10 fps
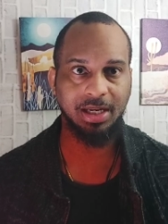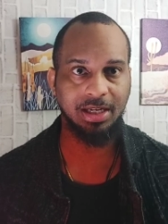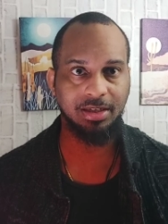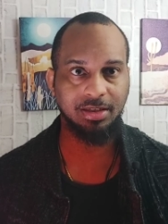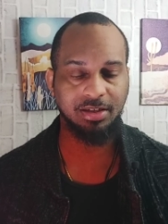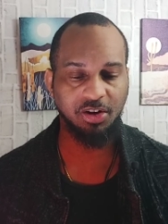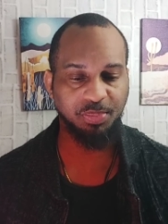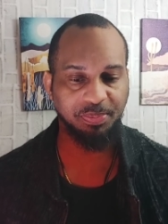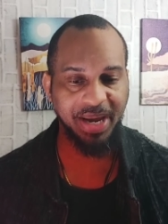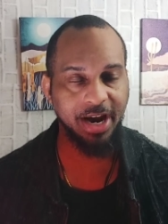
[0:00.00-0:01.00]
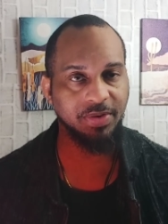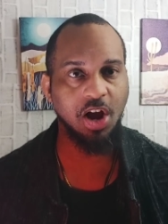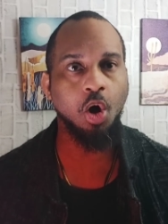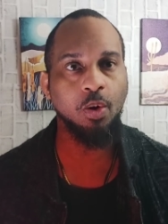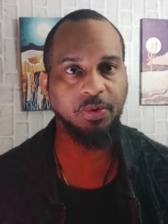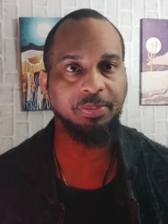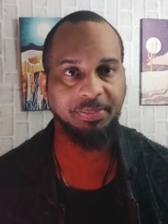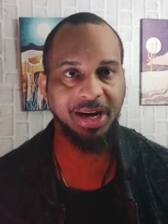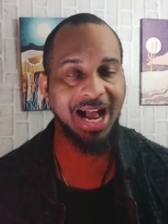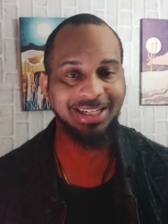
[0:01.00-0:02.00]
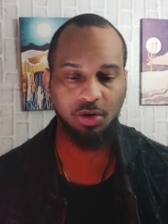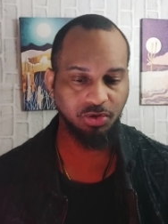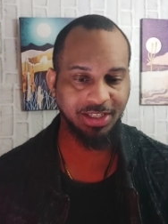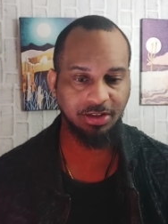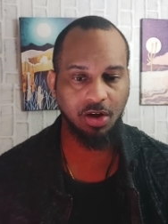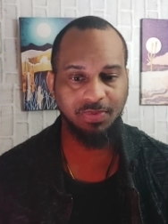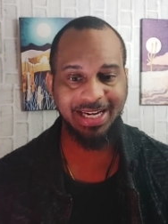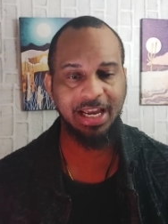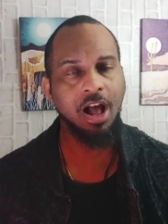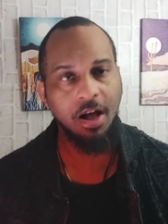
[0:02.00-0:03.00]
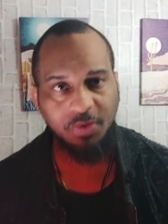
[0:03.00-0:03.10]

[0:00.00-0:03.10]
minds. They're preparing, over preparing. I told you this already.